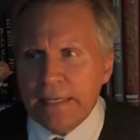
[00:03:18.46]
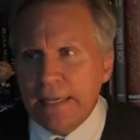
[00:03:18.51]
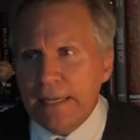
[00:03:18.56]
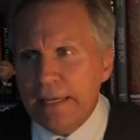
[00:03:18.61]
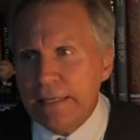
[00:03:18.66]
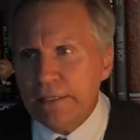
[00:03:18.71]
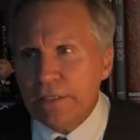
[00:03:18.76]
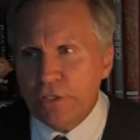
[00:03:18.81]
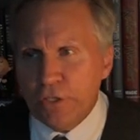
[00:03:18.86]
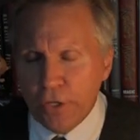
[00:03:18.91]

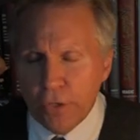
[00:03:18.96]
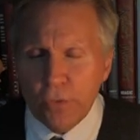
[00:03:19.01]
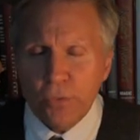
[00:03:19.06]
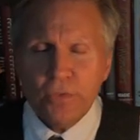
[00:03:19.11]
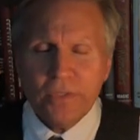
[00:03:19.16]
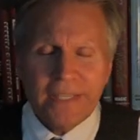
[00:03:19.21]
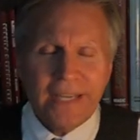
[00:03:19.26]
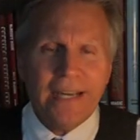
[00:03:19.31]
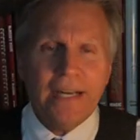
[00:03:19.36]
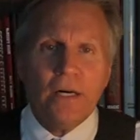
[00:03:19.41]
and no
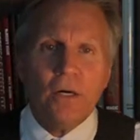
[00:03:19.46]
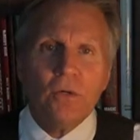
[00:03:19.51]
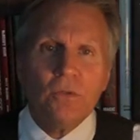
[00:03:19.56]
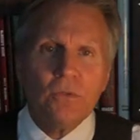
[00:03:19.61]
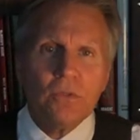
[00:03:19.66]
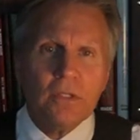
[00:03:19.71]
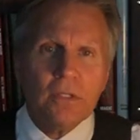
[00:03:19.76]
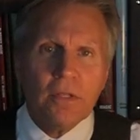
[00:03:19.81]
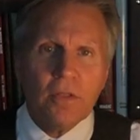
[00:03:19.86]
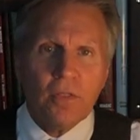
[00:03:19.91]

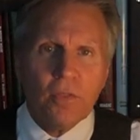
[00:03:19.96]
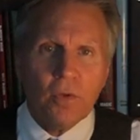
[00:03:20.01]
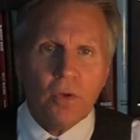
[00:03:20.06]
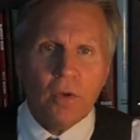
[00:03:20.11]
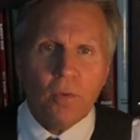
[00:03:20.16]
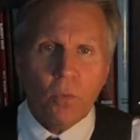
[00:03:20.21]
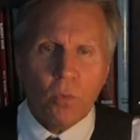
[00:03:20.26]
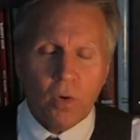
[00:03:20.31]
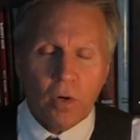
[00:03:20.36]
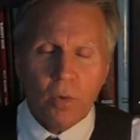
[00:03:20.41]
doubt the
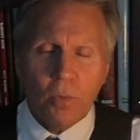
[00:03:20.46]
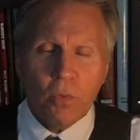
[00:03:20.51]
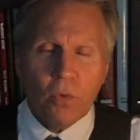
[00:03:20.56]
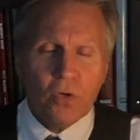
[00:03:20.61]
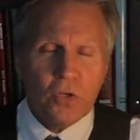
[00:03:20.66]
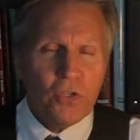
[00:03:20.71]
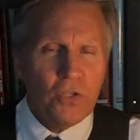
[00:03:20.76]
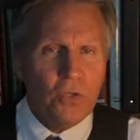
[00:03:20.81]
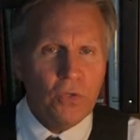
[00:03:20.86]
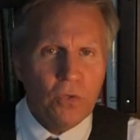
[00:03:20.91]
World
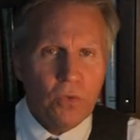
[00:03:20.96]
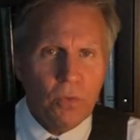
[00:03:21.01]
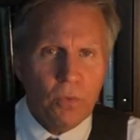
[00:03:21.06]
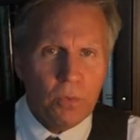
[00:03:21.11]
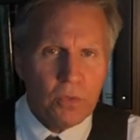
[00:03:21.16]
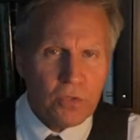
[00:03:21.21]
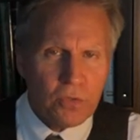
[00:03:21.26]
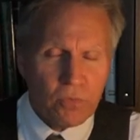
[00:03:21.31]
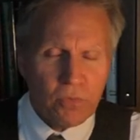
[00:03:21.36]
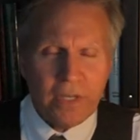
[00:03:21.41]
War II
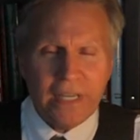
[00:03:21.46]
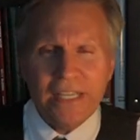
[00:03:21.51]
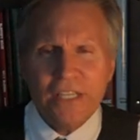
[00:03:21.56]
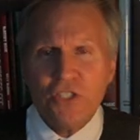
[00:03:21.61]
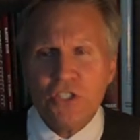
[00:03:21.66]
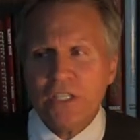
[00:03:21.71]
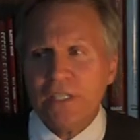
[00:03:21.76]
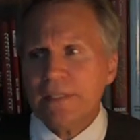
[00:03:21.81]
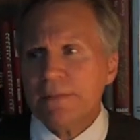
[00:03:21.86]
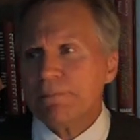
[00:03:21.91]
was
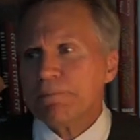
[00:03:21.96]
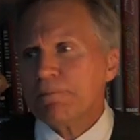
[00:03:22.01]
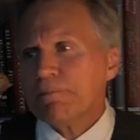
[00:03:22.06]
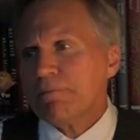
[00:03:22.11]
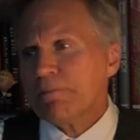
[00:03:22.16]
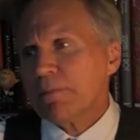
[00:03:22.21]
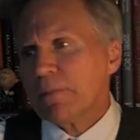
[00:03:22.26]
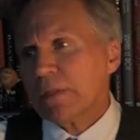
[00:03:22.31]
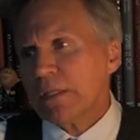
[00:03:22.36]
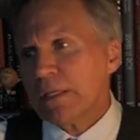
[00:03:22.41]
raging.
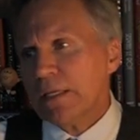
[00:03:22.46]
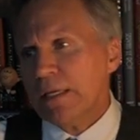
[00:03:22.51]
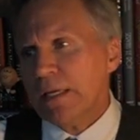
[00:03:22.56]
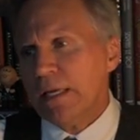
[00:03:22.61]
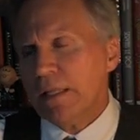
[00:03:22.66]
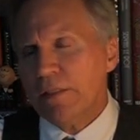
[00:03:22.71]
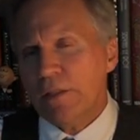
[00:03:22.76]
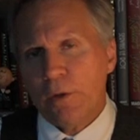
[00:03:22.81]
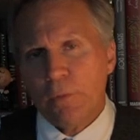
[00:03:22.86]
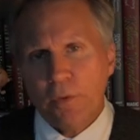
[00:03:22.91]

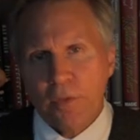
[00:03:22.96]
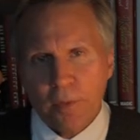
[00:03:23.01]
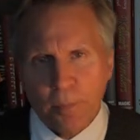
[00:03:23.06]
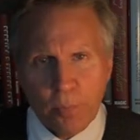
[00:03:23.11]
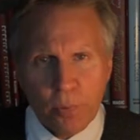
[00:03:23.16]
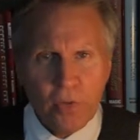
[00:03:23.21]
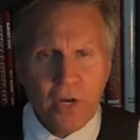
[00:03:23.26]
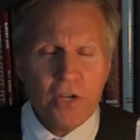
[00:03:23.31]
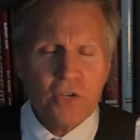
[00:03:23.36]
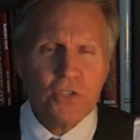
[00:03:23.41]
And there were the
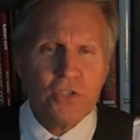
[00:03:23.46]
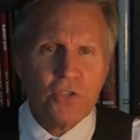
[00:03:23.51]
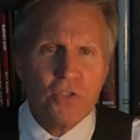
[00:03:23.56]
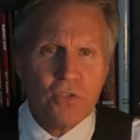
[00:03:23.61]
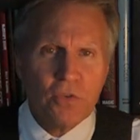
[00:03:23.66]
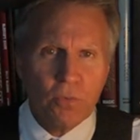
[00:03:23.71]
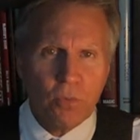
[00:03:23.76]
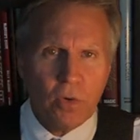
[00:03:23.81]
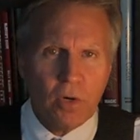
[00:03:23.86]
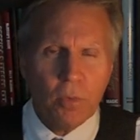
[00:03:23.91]

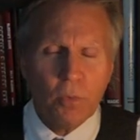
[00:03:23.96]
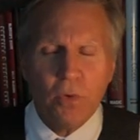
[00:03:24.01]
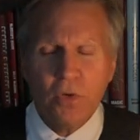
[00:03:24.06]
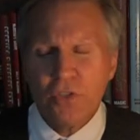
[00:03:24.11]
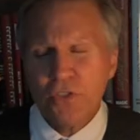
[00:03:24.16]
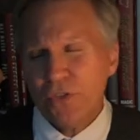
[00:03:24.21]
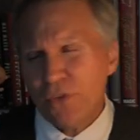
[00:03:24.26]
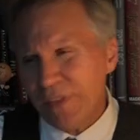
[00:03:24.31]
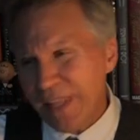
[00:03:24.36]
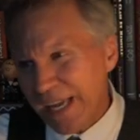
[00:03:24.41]
pressures of World
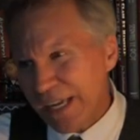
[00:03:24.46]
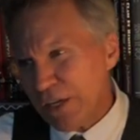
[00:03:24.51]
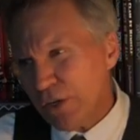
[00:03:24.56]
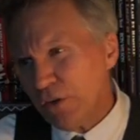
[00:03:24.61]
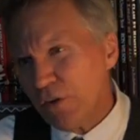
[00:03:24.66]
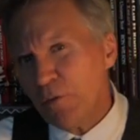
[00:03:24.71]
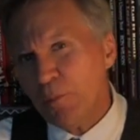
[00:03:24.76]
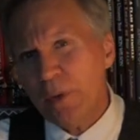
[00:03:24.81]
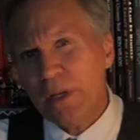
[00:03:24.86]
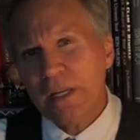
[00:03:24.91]
War II. That
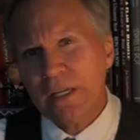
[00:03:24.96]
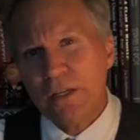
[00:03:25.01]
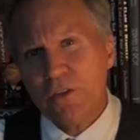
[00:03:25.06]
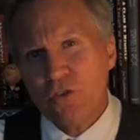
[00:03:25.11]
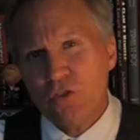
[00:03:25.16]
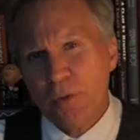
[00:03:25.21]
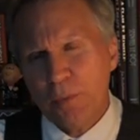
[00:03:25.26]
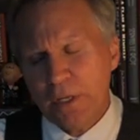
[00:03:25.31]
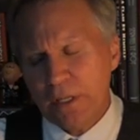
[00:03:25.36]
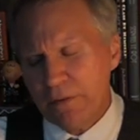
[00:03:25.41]
could have been a
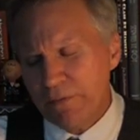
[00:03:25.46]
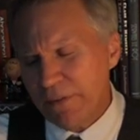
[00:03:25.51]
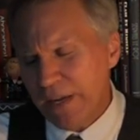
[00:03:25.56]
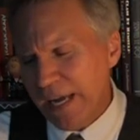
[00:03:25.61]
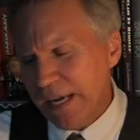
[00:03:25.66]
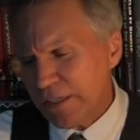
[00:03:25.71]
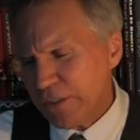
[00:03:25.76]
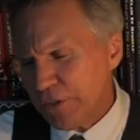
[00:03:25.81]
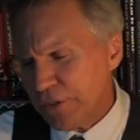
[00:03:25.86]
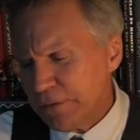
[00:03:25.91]
contributing
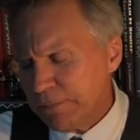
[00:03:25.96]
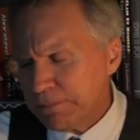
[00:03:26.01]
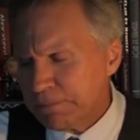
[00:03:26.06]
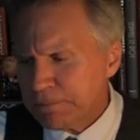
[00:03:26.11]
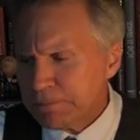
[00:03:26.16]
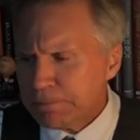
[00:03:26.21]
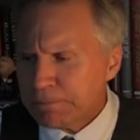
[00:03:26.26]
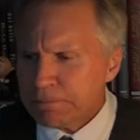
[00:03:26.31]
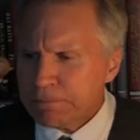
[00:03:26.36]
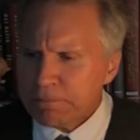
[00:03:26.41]
factor.
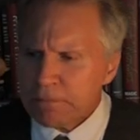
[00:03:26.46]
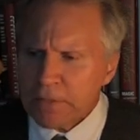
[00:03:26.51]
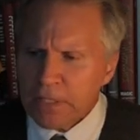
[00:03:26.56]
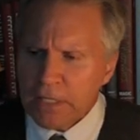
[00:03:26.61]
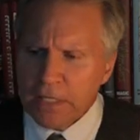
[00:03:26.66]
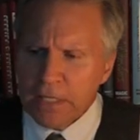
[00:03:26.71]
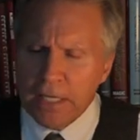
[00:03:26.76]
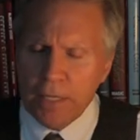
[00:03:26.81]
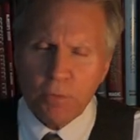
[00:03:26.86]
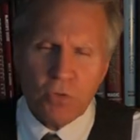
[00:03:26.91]

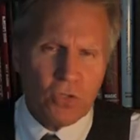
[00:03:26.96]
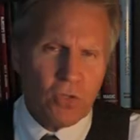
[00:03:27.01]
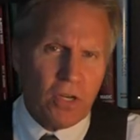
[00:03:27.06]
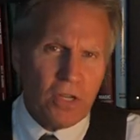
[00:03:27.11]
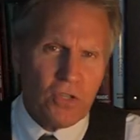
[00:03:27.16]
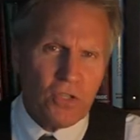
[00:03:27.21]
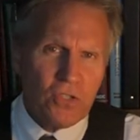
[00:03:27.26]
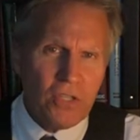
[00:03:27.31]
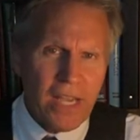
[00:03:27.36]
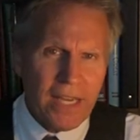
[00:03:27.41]
He was on
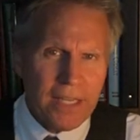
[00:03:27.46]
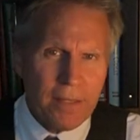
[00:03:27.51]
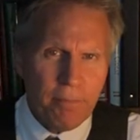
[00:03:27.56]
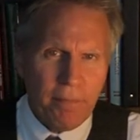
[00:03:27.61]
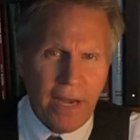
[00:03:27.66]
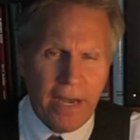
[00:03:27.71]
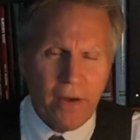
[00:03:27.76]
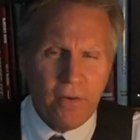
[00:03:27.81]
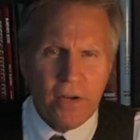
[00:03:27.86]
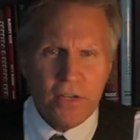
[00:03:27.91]
his second
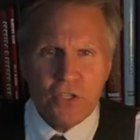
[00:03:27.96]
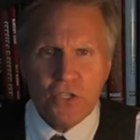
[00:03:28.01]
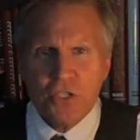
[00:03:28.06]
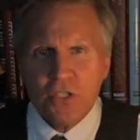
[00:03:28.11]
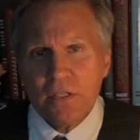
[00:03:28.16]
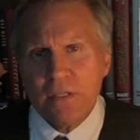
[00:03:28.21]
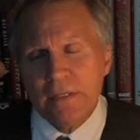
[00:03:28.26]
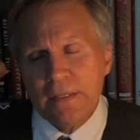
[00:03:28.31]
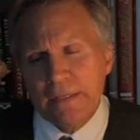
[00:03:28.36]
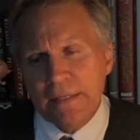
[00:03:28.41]

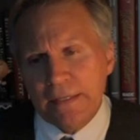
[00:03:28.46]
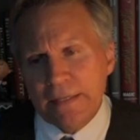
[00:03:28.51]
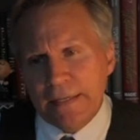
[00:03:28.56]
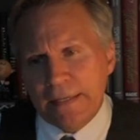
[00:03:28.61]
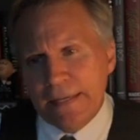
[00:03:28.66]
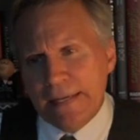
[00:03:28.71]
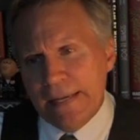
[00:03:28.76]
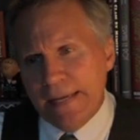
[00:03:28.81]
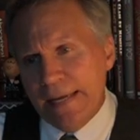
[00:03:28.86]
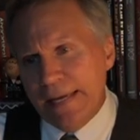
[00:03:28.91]
marriage,
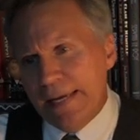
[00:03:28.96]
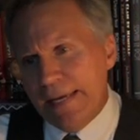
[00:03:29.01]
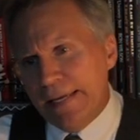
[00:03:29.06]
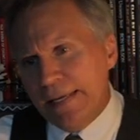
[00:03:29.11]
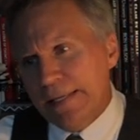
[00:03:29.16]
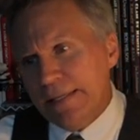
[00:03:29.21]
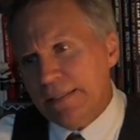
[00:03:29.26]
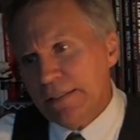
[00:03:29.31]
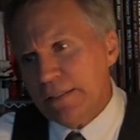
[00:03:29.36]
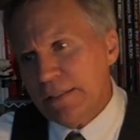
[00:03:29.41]

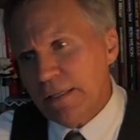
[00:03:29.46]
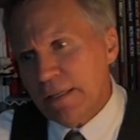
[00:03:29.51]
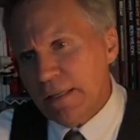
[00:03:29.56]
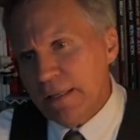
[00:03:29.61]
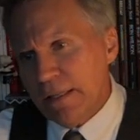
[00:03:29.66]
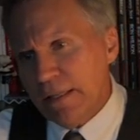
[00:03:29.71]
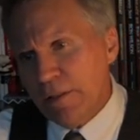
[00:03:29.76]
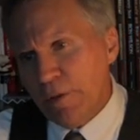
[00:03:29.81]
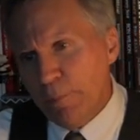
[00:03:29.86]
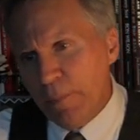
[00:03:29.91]
and
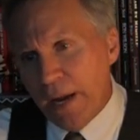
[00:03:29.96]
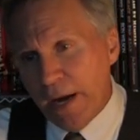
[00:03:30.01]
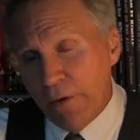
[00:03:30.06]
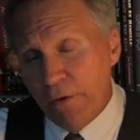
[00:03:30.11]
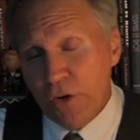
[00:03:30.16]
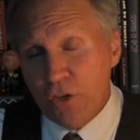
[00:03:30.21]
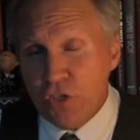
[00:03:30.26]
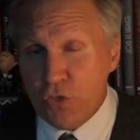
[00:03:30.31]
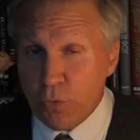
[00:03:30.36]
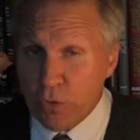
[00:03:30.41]
the
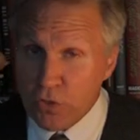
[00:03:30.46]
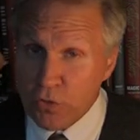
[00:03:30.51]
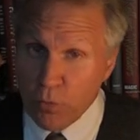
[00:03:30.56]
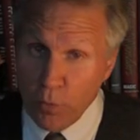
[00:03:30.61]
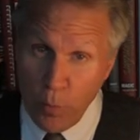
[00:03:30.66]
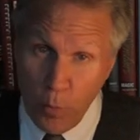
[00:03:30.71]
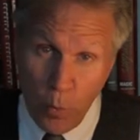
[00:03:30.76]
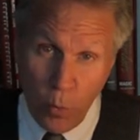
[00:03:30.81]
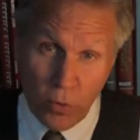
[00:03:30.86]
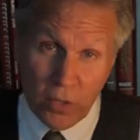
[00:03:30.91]
marriage was
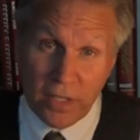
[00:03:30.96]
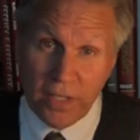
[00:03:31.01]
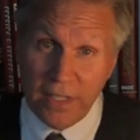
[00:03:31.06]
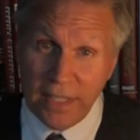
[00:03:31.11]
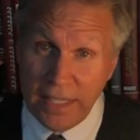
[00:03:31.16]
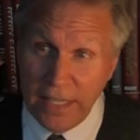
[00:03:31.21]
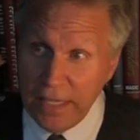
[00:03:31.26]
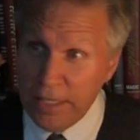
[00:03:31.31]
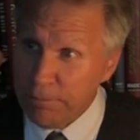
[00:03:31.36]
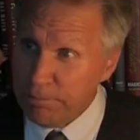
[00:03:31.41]

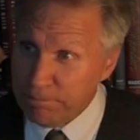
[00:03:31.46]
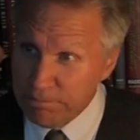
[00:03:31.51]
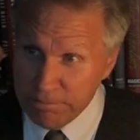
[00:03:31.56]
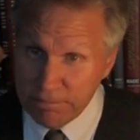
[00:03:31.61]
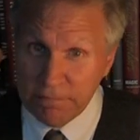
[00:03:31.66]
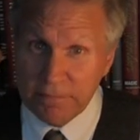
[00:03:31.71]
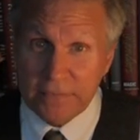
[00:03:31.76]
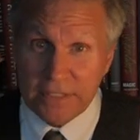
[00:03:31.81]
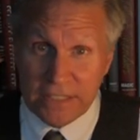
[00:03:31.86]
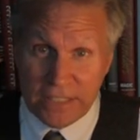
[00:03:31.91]
reportedly
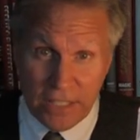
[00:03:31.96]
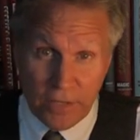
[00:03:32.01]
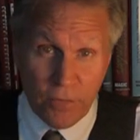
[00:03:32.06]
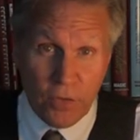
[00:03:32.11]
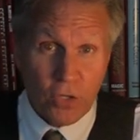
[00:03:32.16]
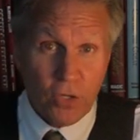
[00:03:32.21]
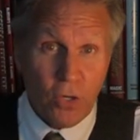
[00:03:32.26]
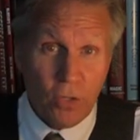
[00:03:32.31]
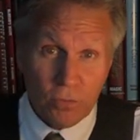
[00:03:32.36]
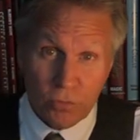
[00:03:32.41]

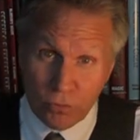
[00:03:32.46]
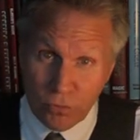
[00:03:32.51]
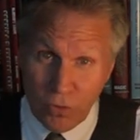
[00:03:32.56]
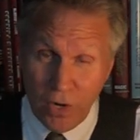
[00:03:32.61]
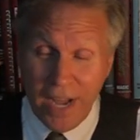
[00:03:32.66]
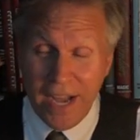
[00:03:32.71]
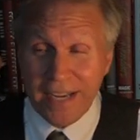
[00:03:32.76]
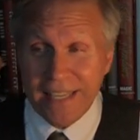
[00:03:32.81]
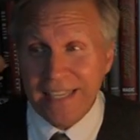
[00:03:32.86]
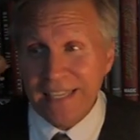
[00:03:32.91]
difficult,
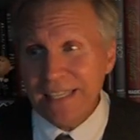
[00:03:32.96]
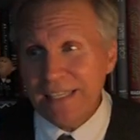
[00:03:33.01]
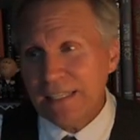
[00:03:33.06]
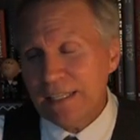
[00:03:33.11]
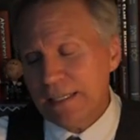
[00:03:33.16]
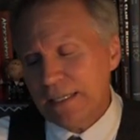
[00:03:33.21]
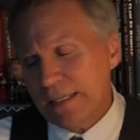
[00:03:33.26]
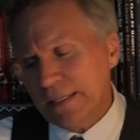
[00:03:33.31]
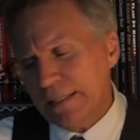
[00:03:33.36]
rocky.